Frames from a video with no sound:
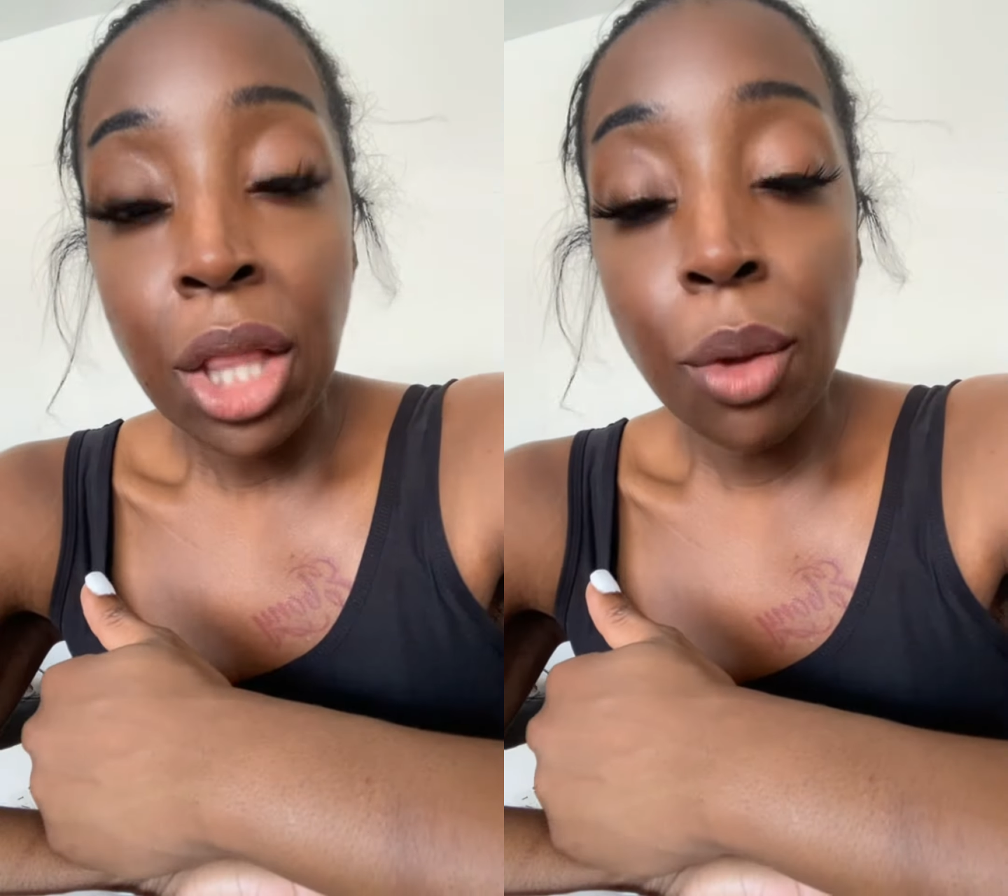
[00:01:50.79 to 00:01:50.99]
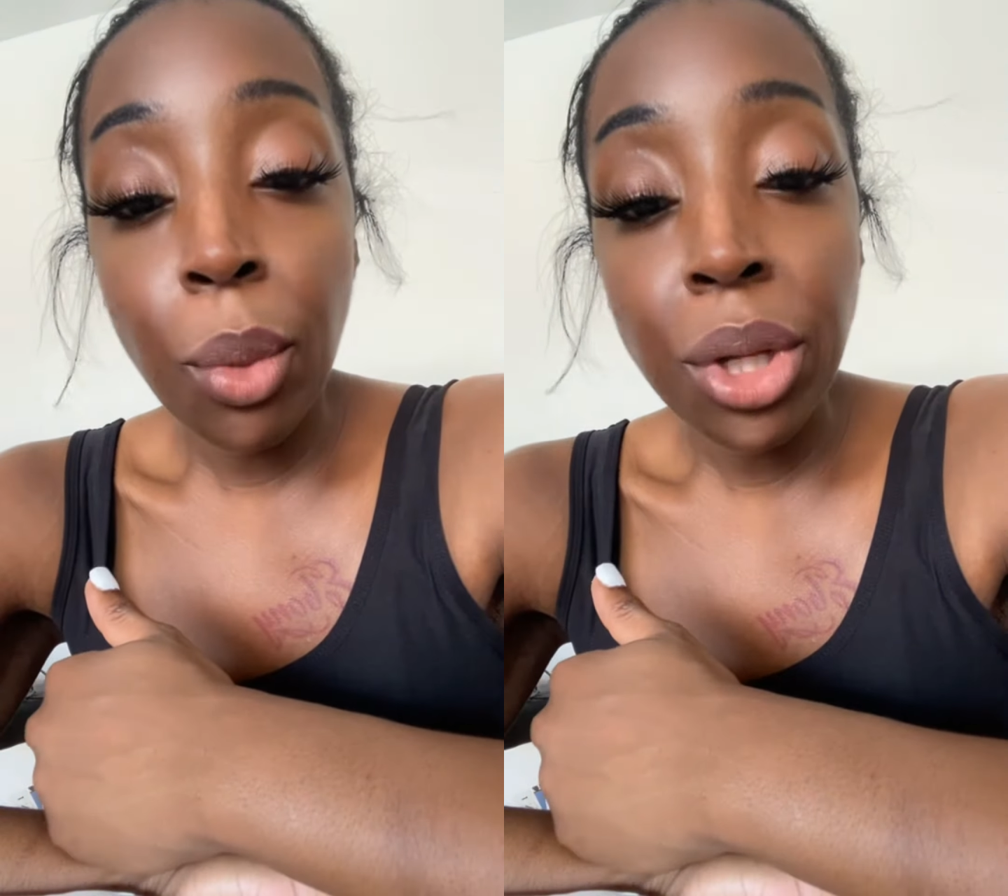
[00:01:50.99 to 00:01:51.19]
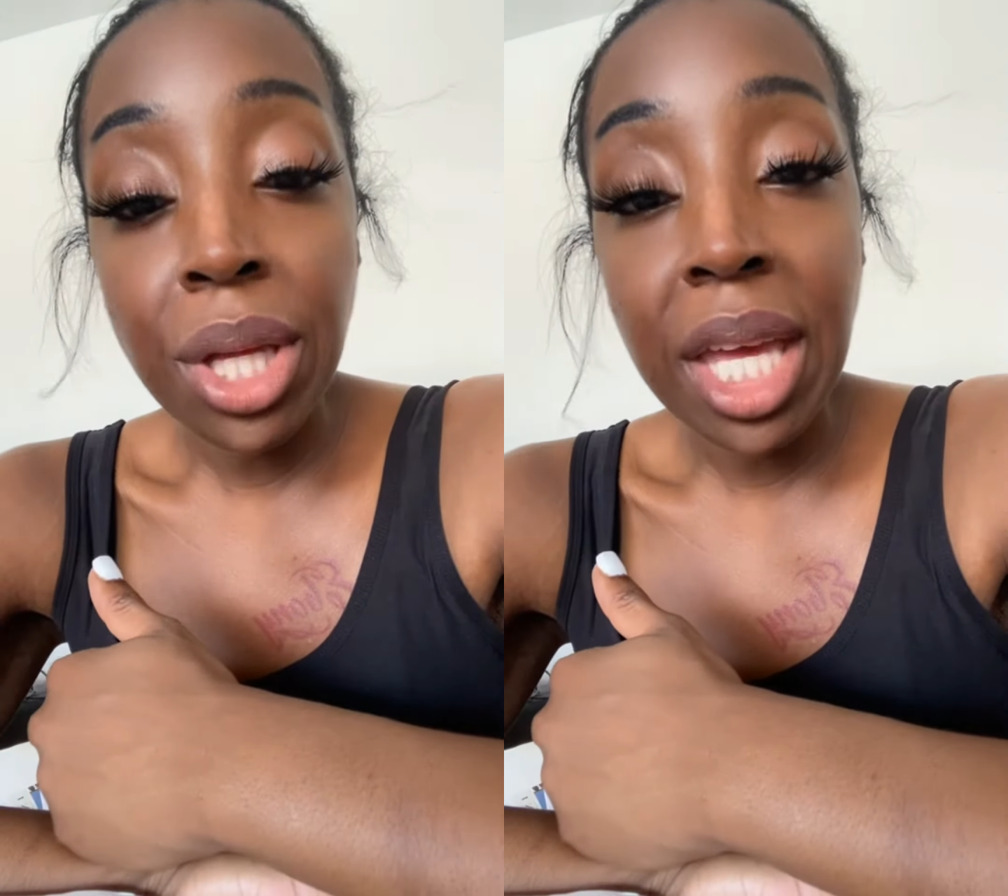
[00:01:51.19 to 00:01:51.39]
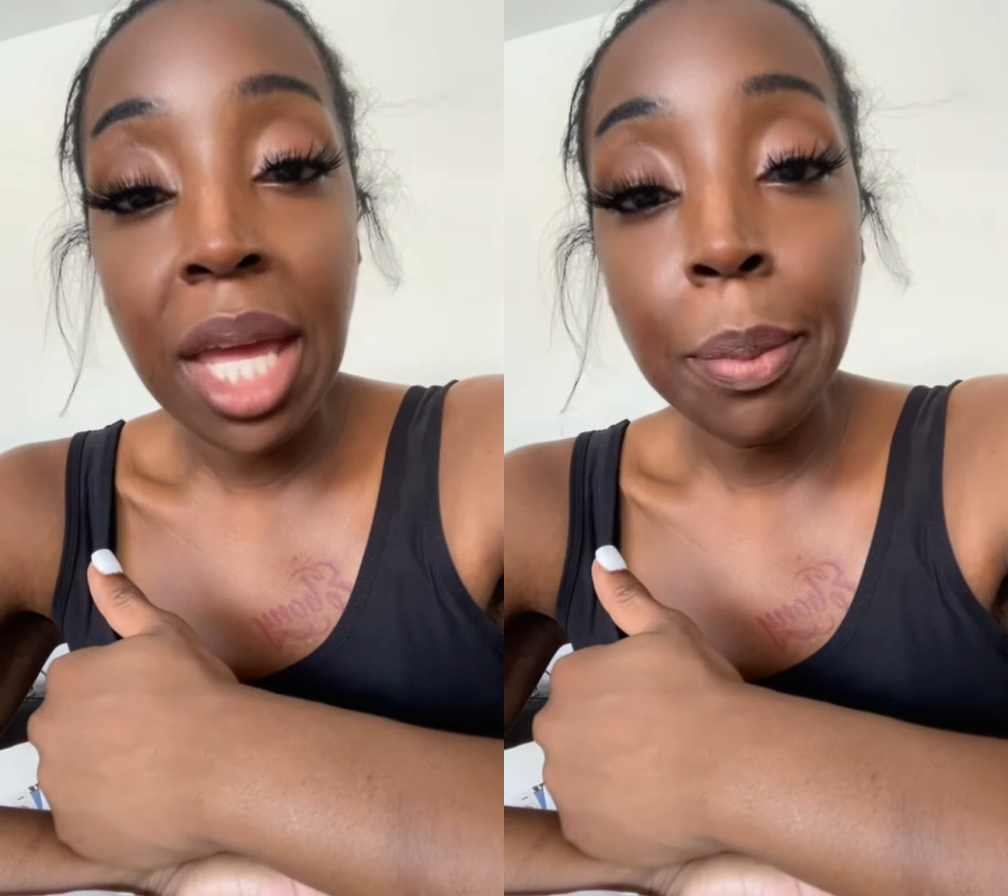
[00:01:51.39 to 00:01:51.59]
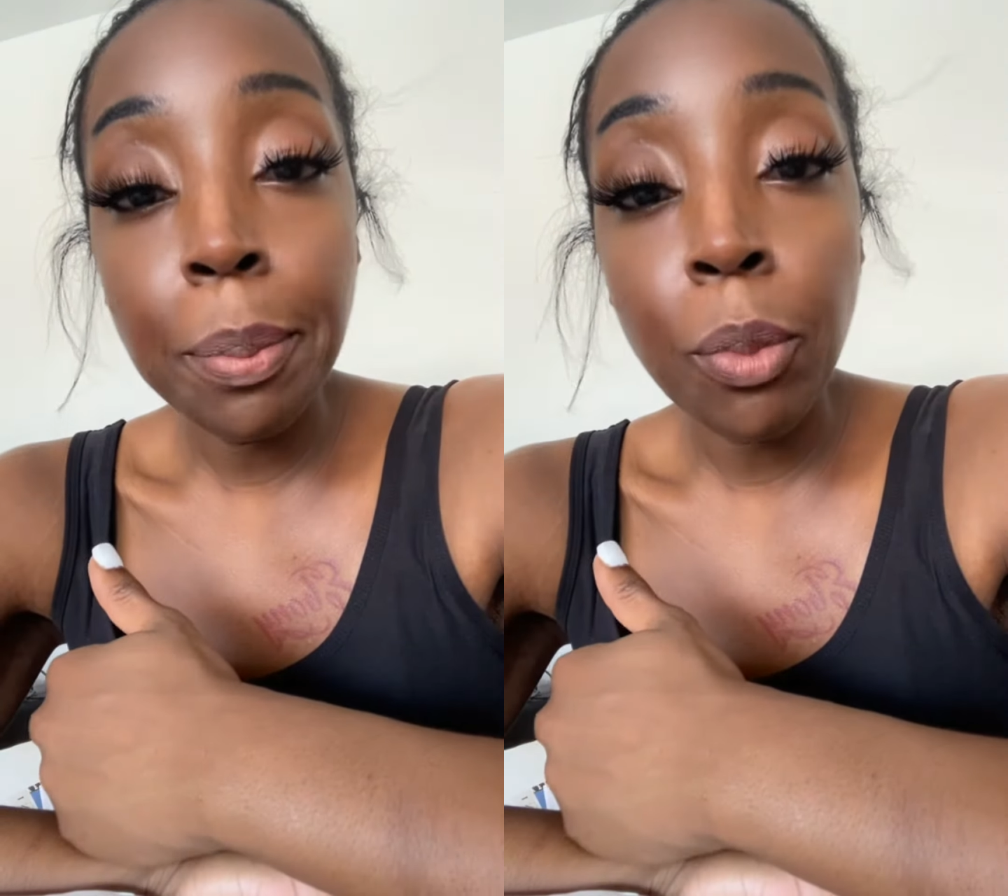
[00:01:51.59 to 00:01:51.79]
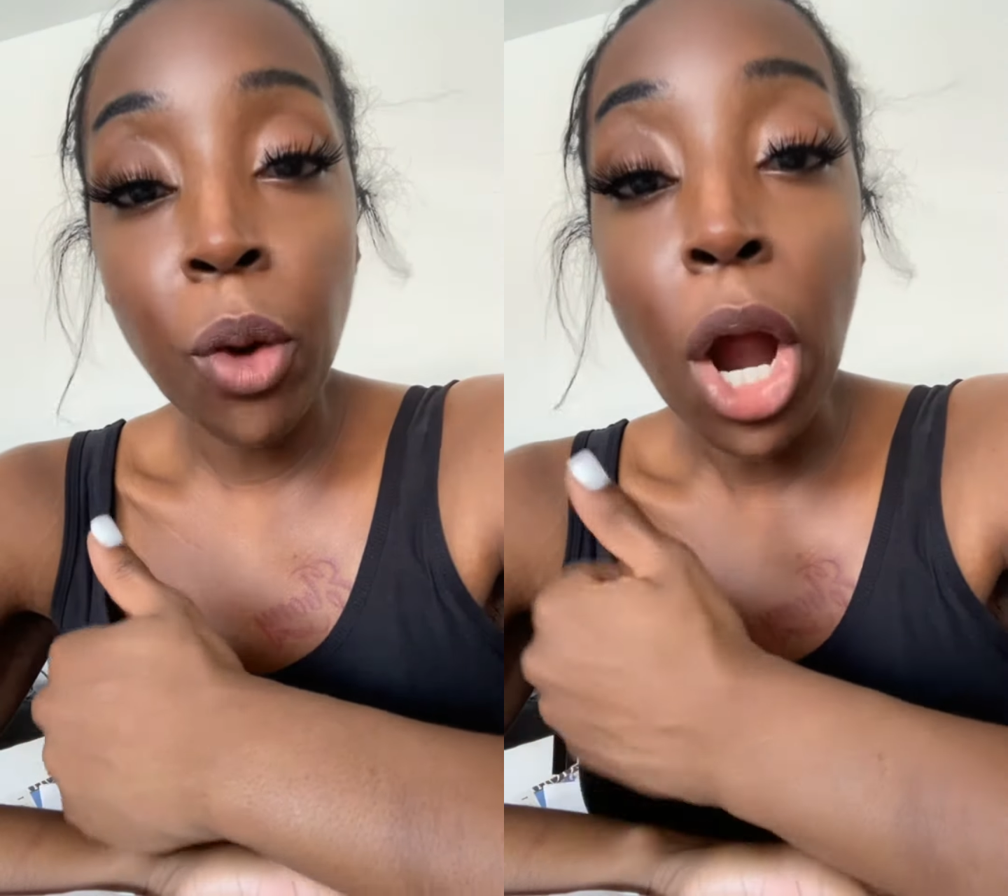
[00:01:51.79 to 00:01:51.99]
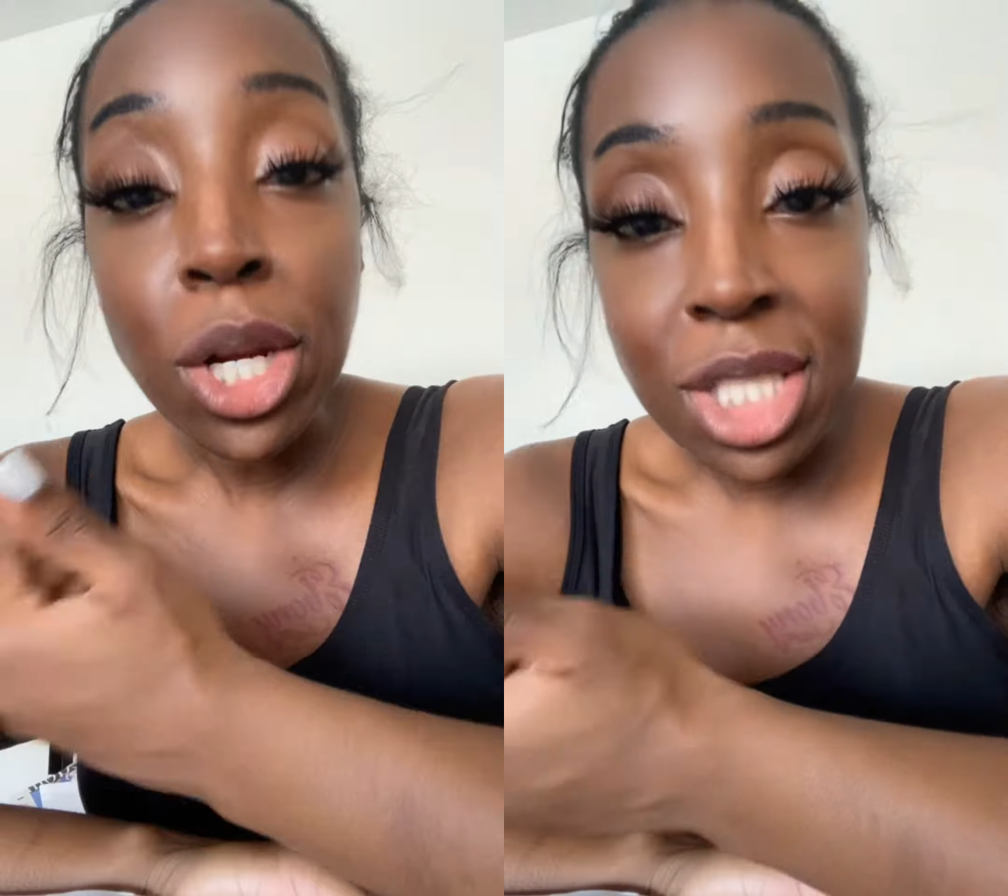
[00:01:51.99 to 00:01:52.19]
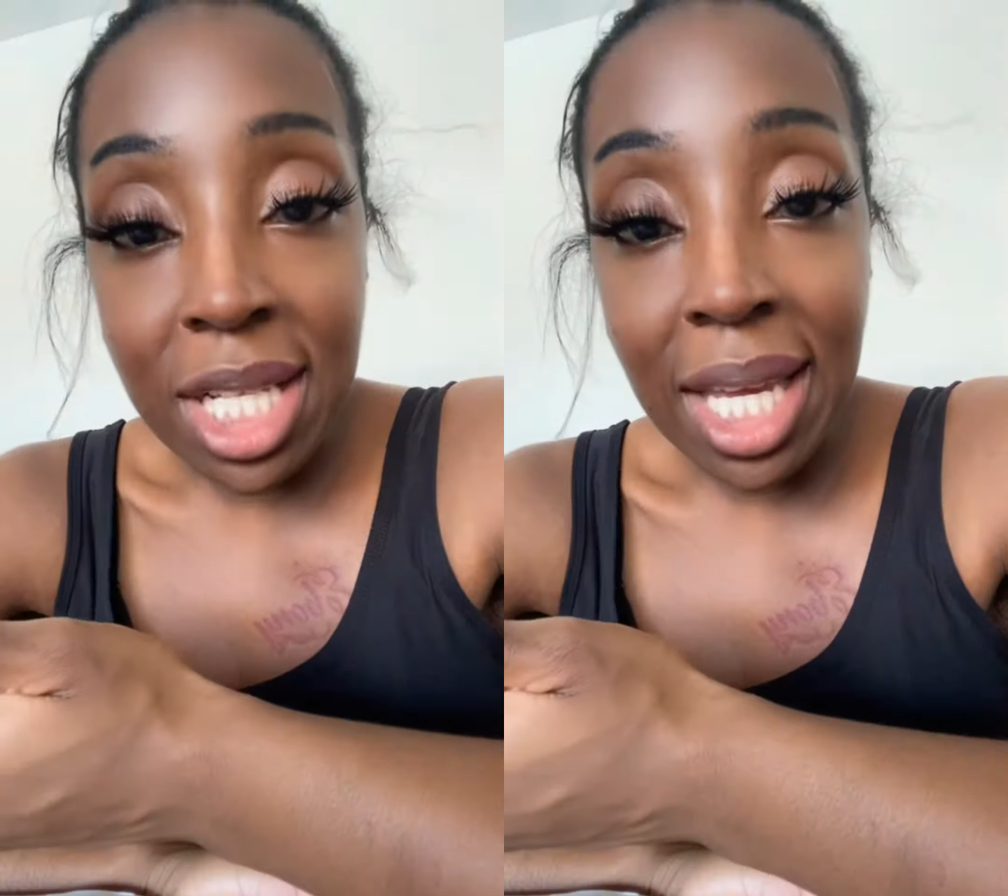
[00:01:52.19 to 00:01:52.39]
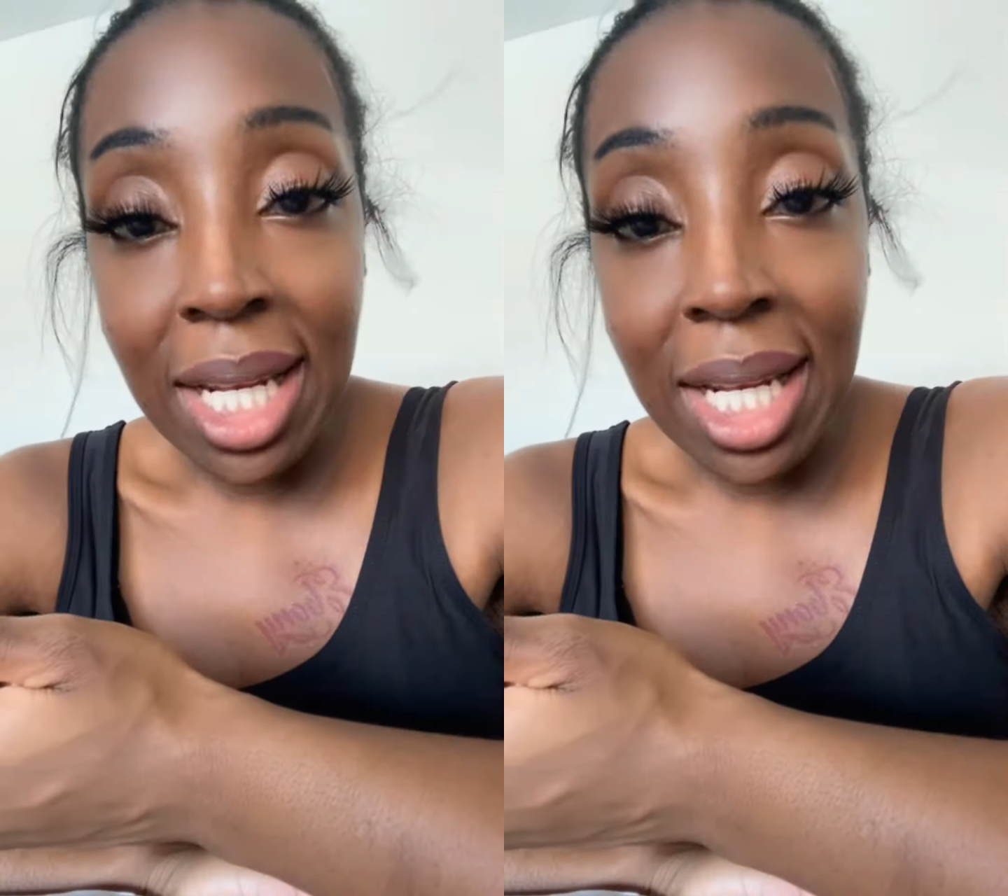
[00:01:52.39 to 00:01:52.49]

the more you keep rehearsing